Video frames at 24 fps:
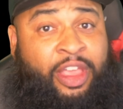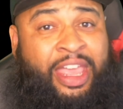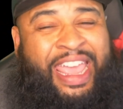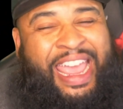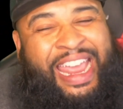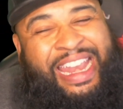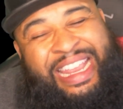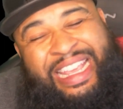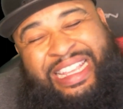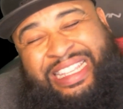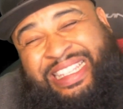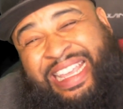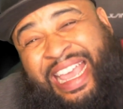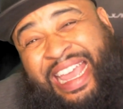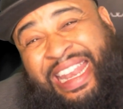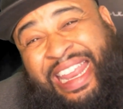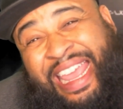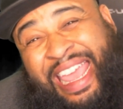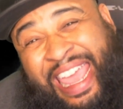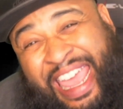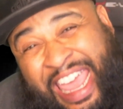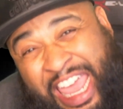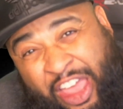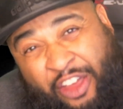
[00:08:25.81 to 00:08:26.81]
and he said
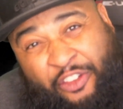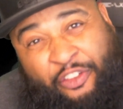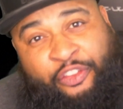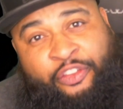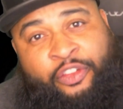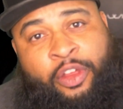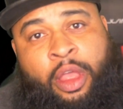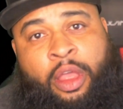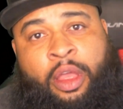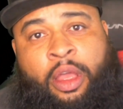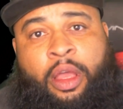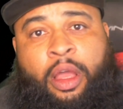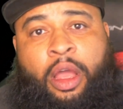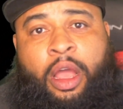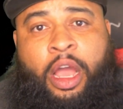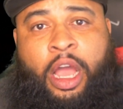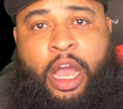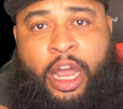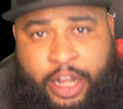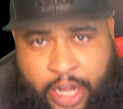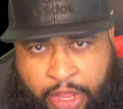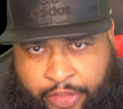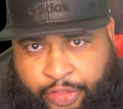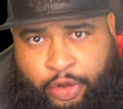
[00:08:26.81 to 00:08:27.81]
if
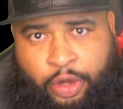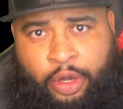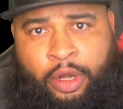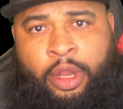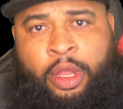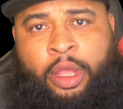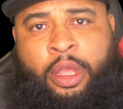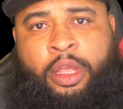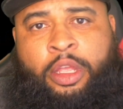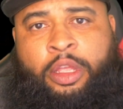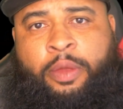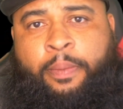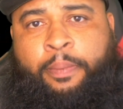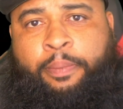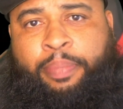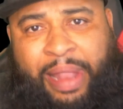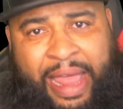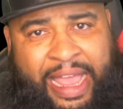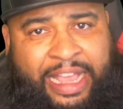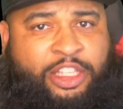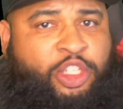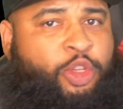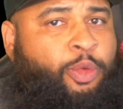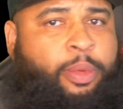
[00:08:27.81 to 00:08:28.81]
another
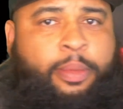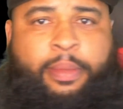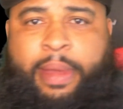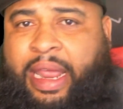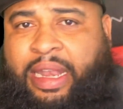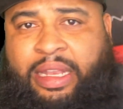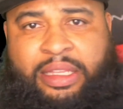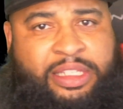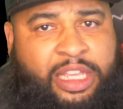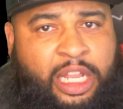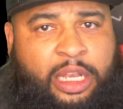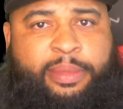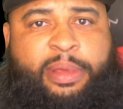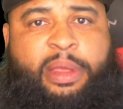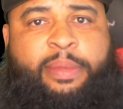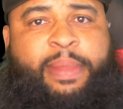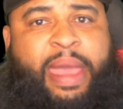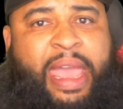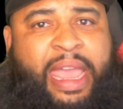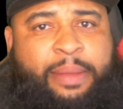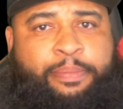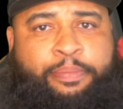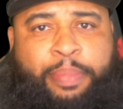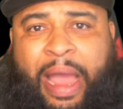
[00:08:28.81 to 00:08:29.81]
Black Superman is gonna be
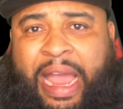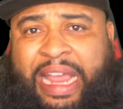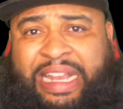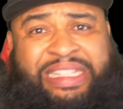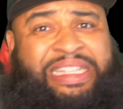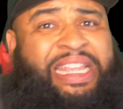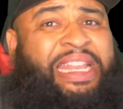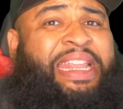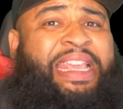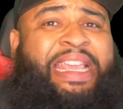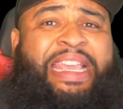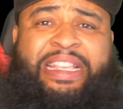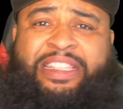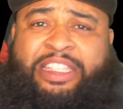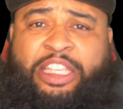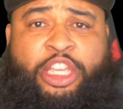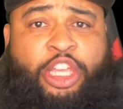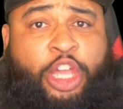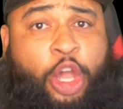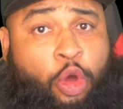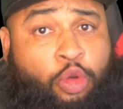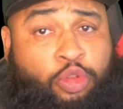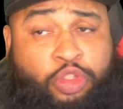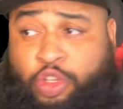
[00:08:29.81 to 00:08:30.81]
made by Ta-Nehisi
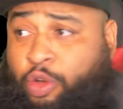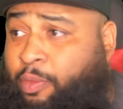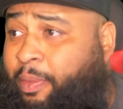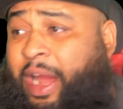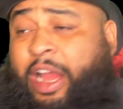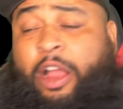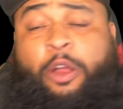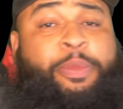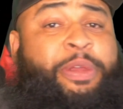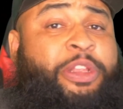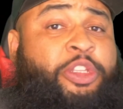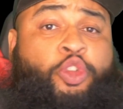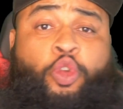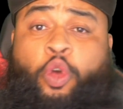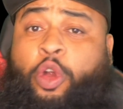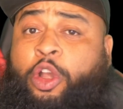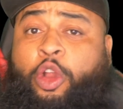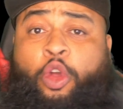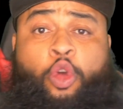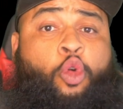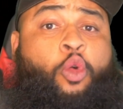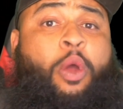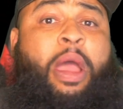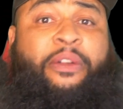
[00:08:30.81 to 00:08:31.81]
Coates or Michael B. Jordan
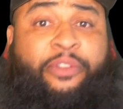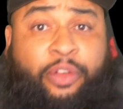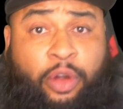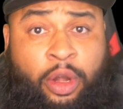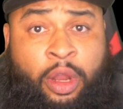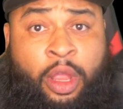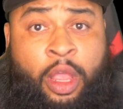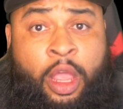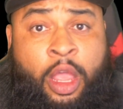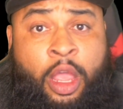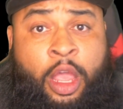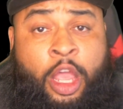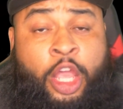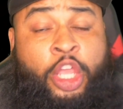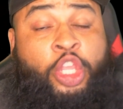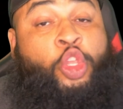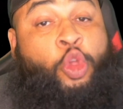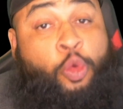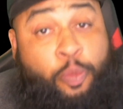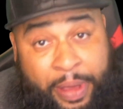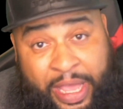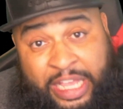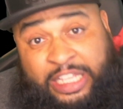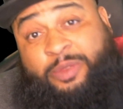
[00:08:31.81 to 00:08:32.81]
or whoever, you
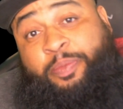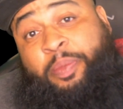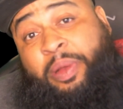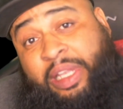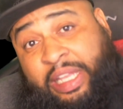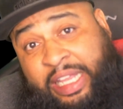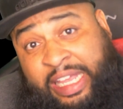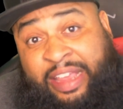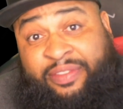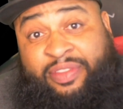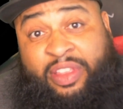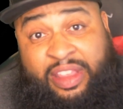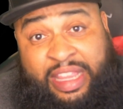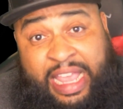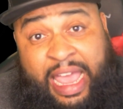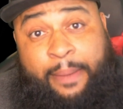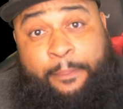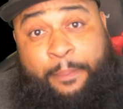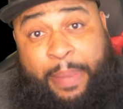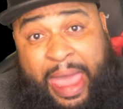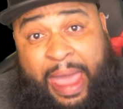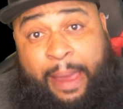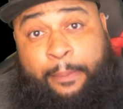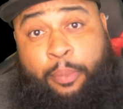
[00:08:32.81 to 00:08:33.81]
best believe that that
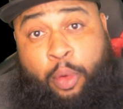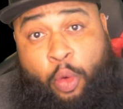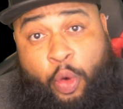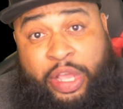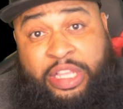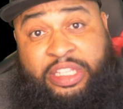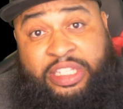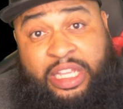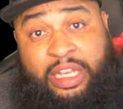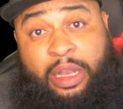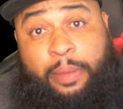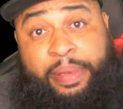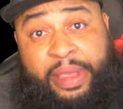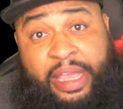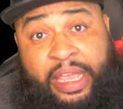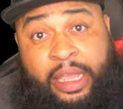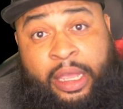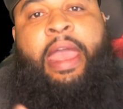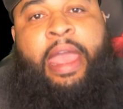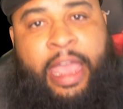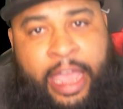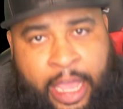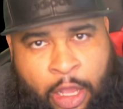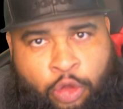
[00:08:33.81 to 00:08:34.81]
bad boy is gonna be
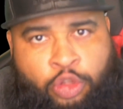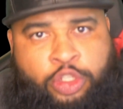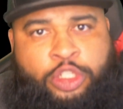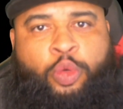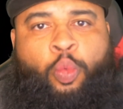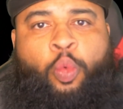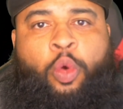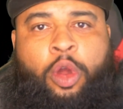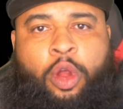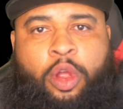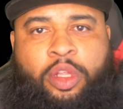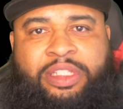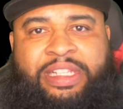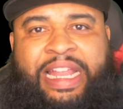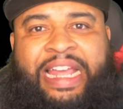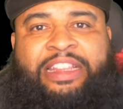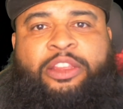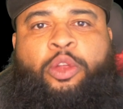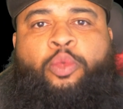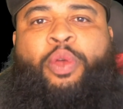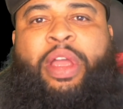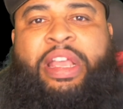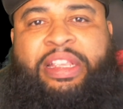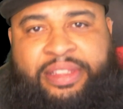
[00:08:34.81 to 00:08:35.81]
Elseworlds like the
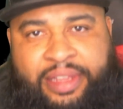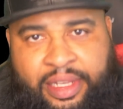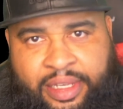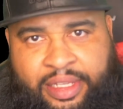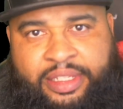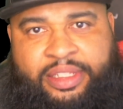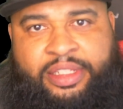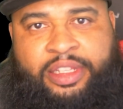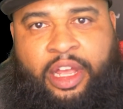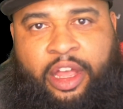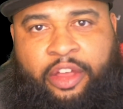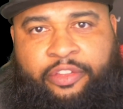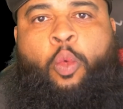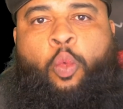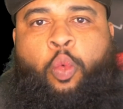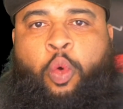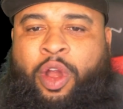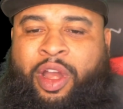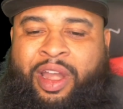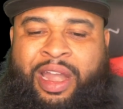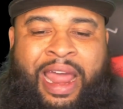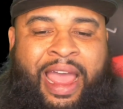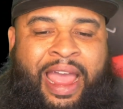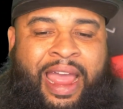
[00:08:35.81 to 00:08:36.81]
rest of the stuff. We're
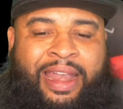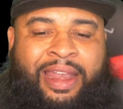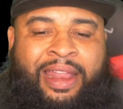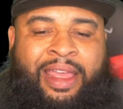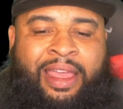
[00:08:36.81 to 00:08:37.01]
not.